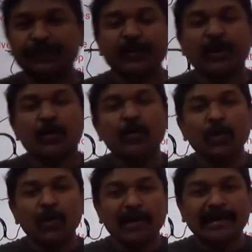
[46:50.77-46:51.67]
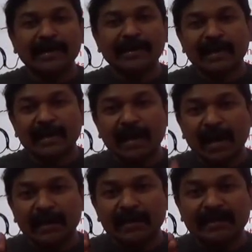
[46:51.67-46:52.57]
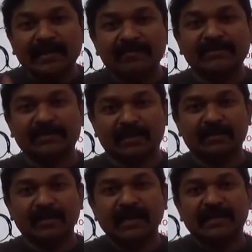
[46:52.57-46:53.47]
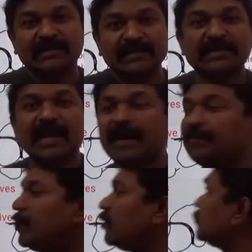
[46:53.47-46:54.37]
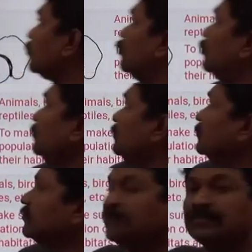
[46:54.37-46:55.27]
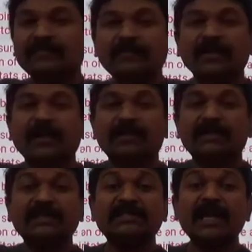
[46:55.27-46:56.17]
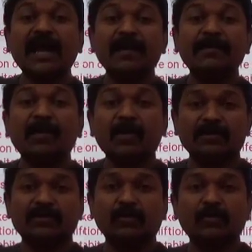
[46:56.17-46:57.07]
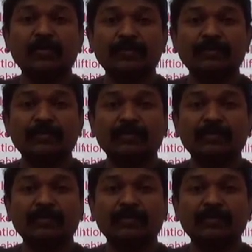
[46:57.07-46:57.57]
No clear cut division. This land belongs to whom? This land belongs to whom?